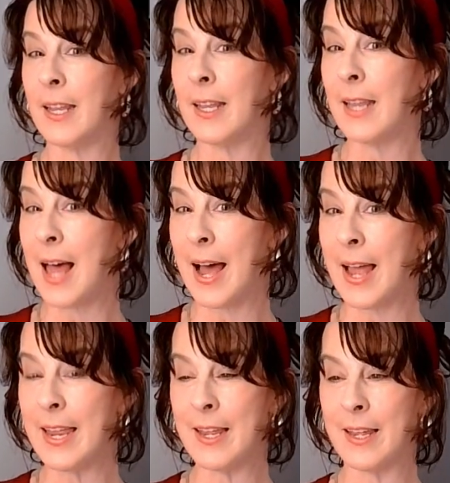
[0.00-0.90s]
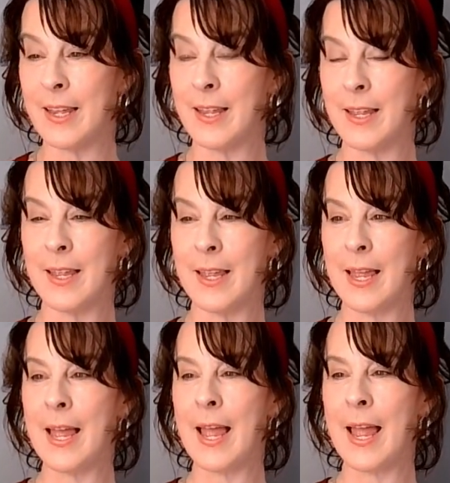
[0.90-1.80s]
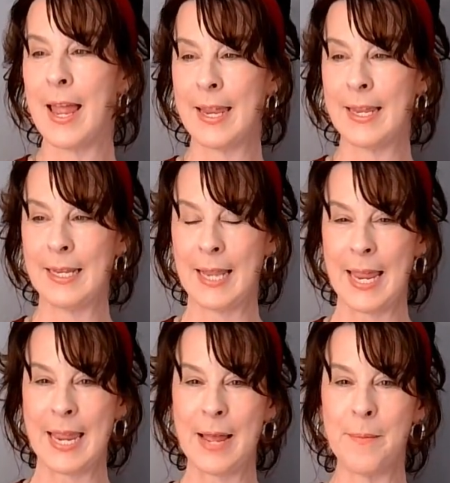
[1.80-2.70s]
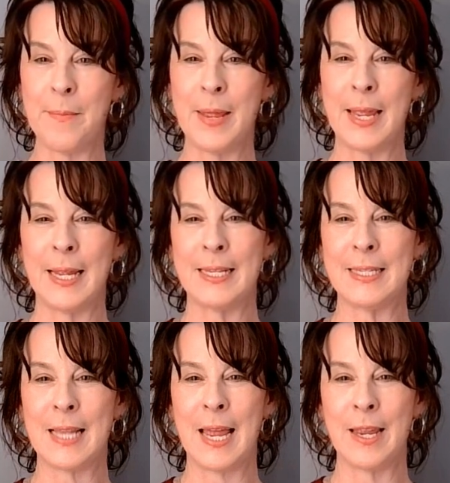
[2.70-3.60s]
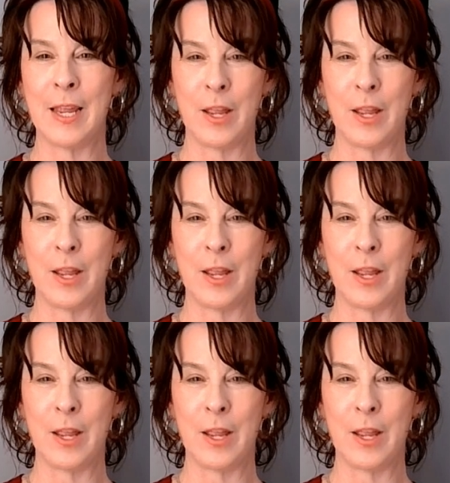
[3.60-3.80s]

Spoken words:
Like a lamb, it's like,